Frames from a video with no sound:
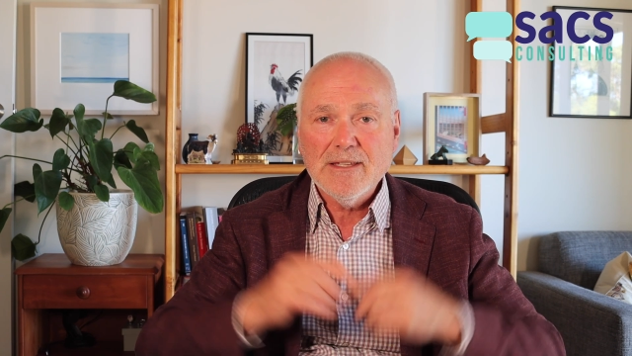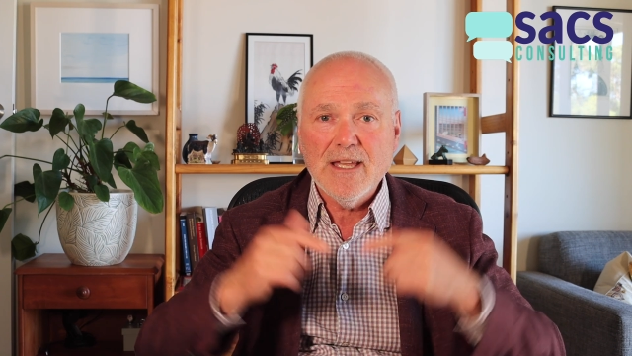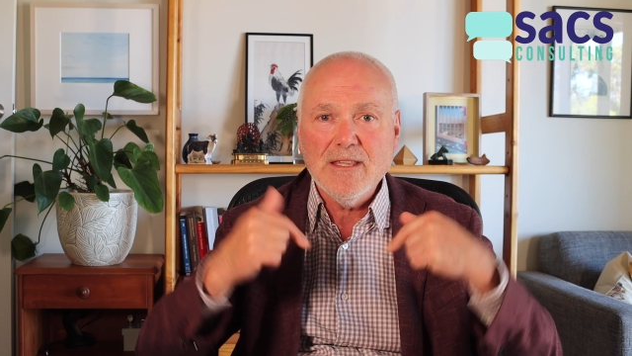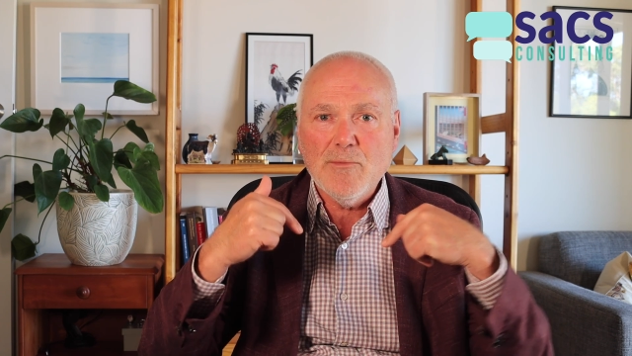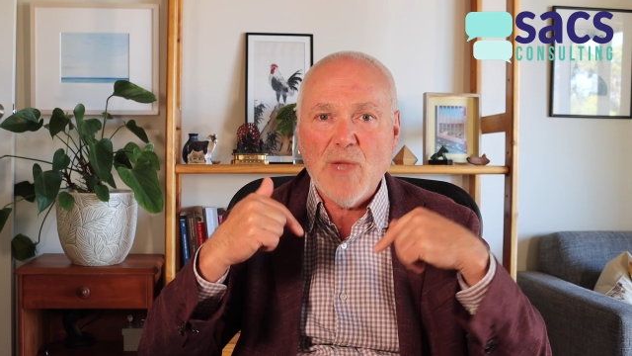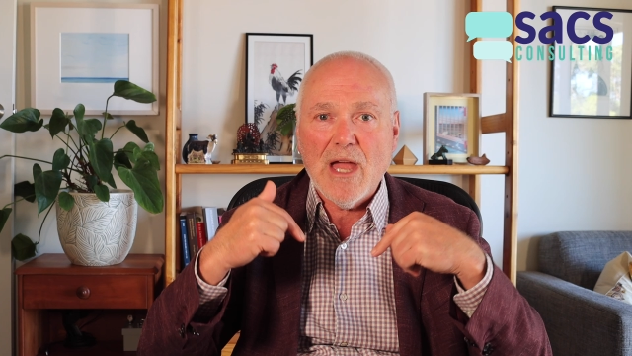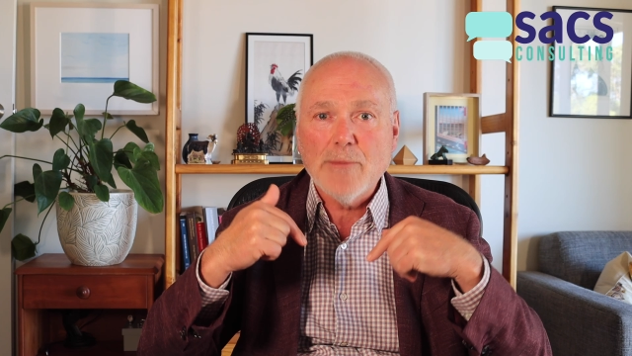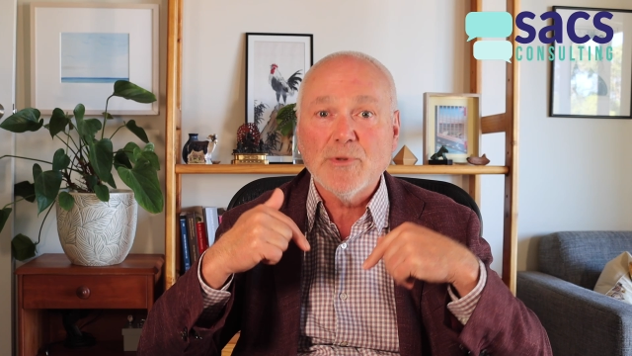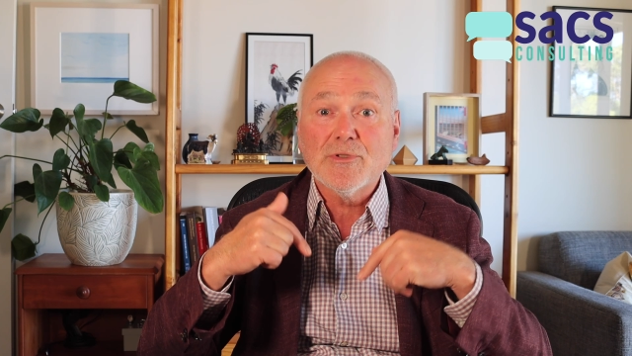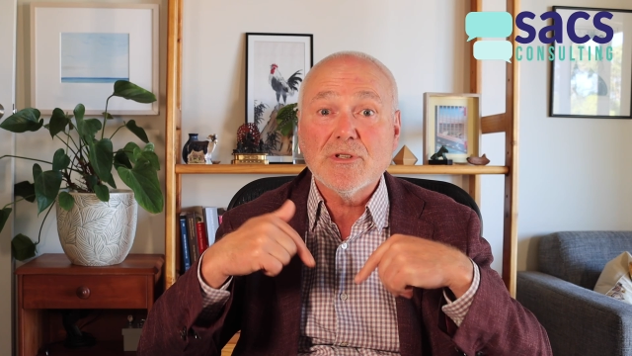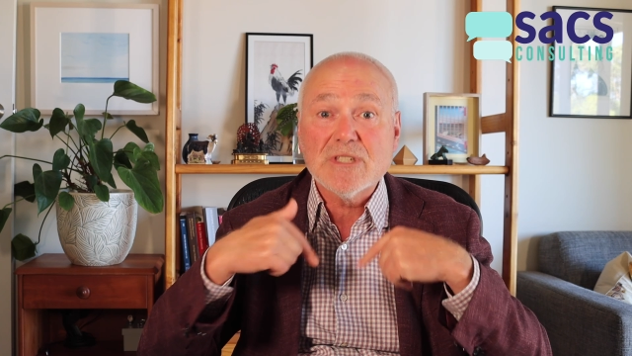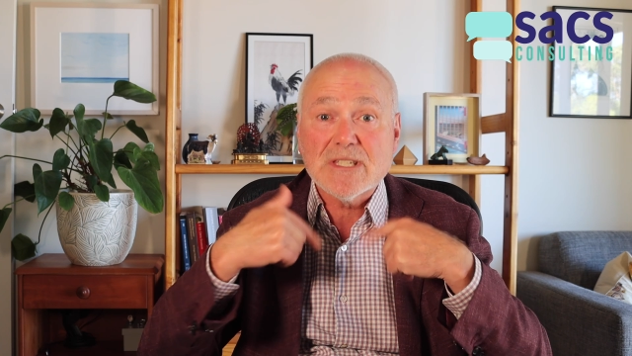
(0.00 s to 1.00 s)
tend to be
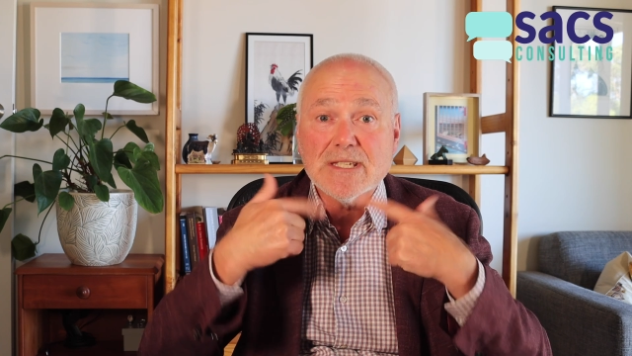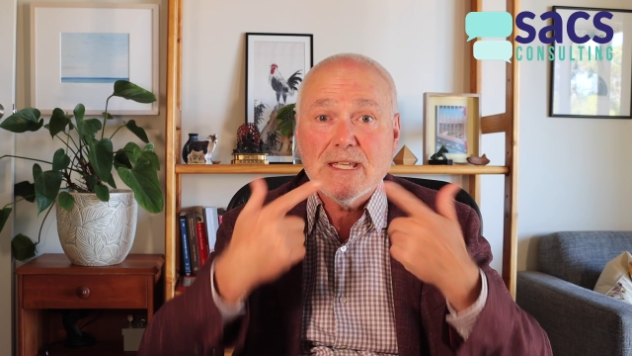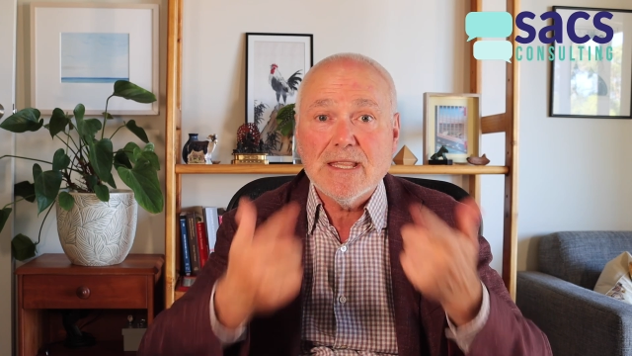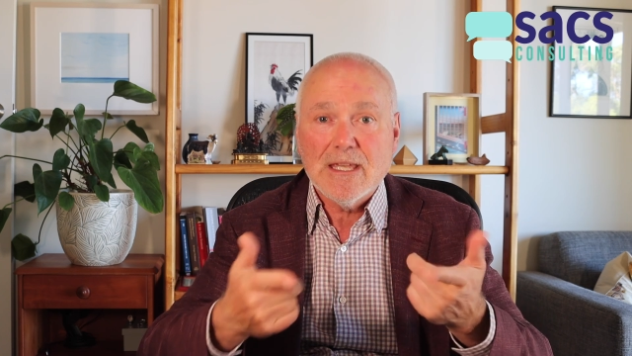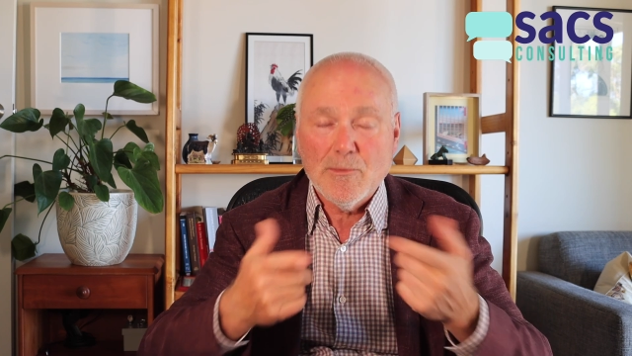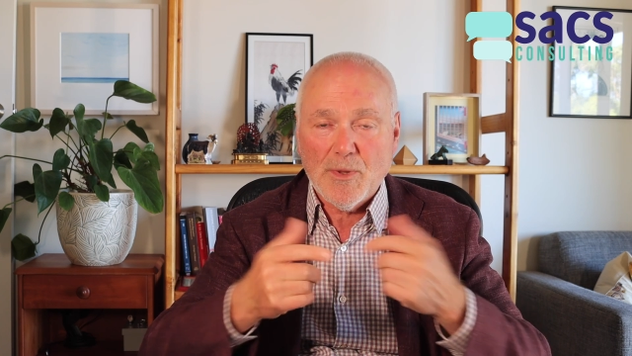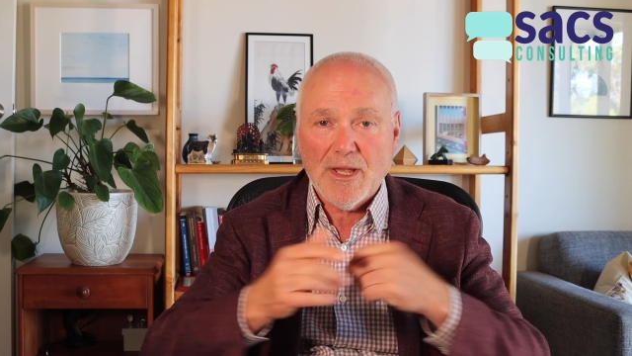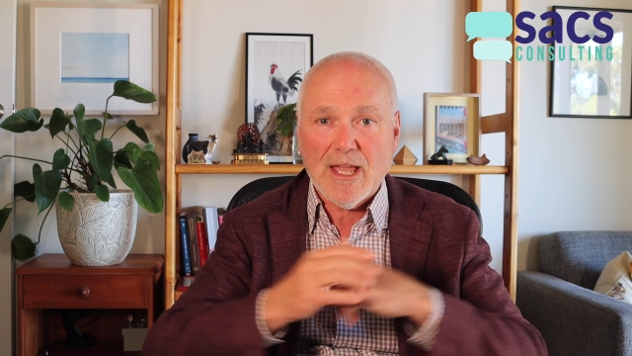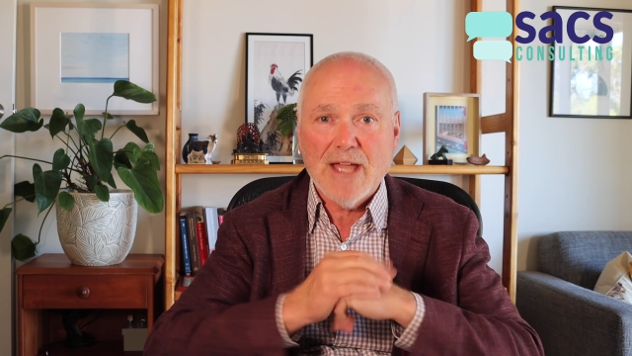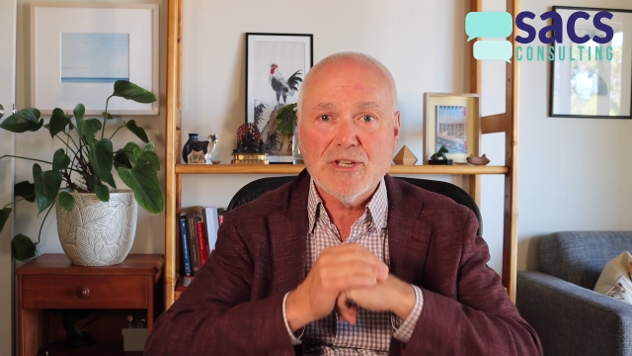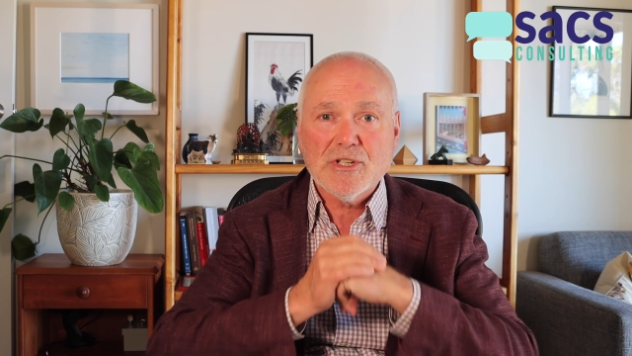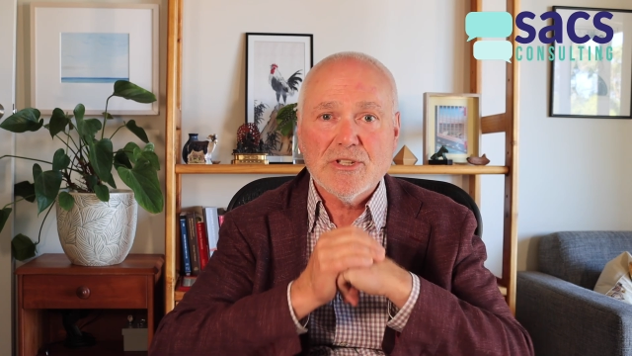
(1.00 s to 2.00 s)
able to see the
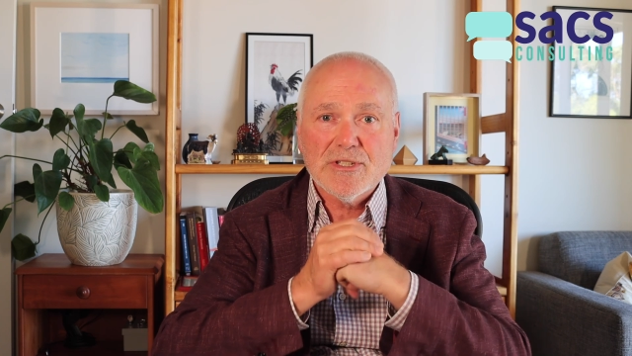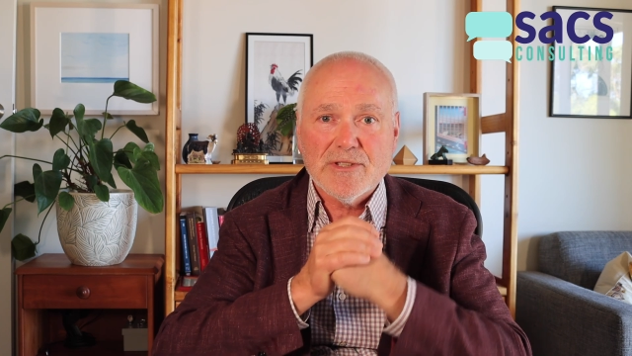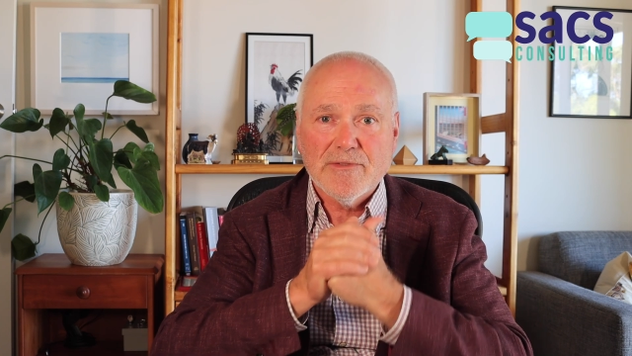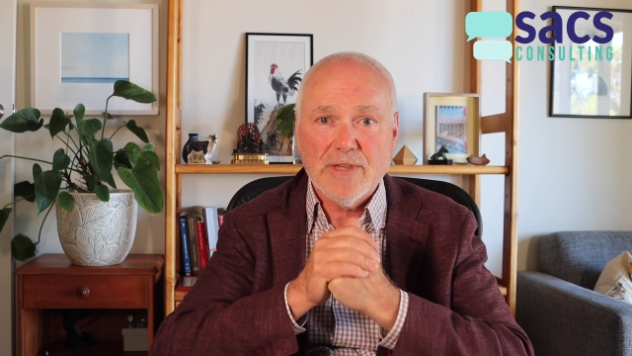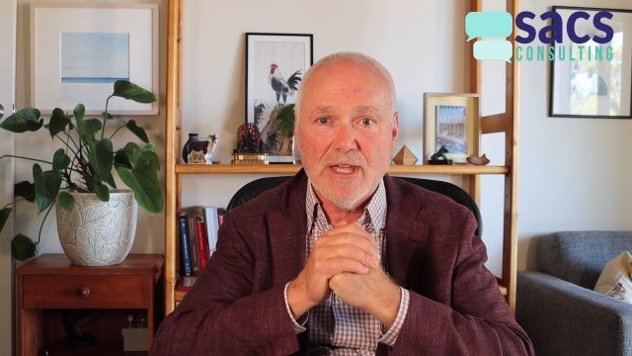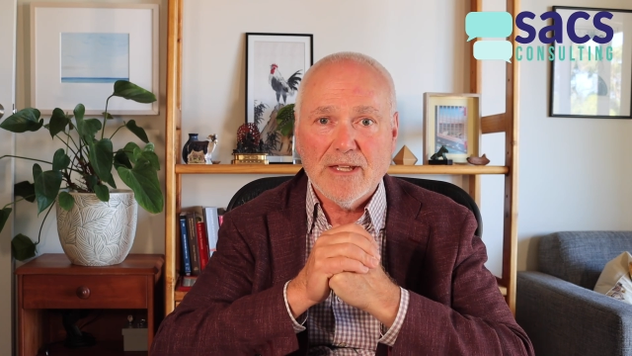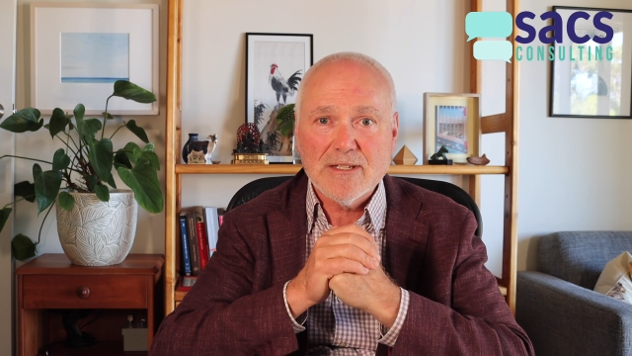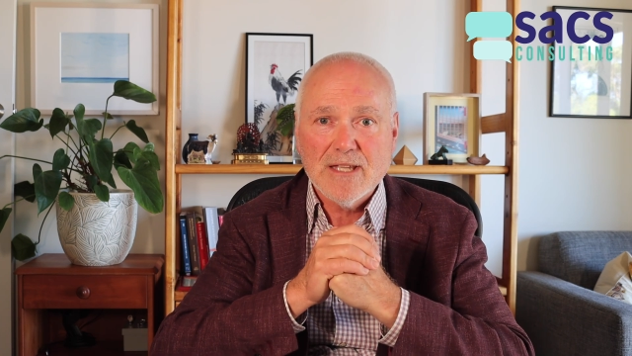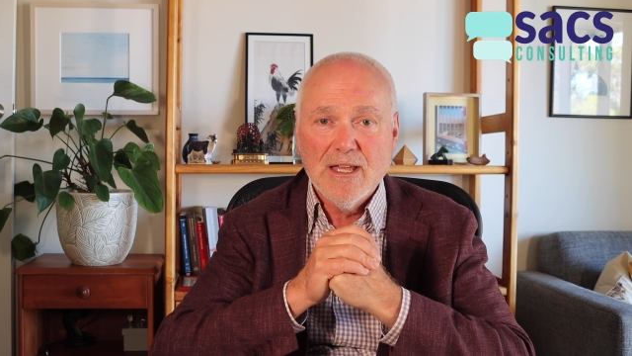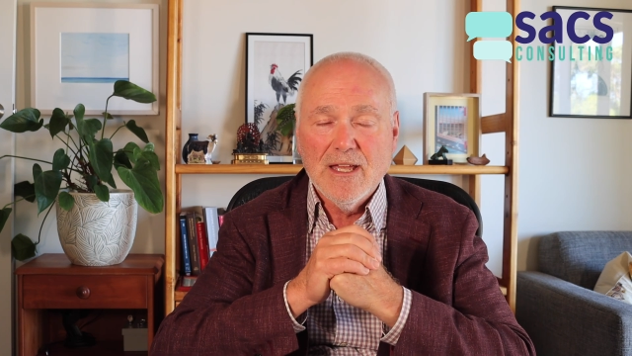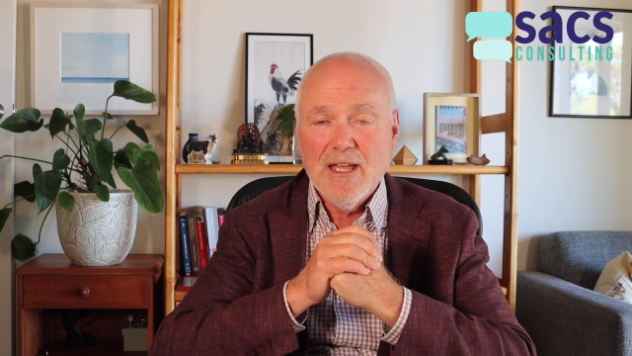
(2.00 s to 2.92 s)
implications of things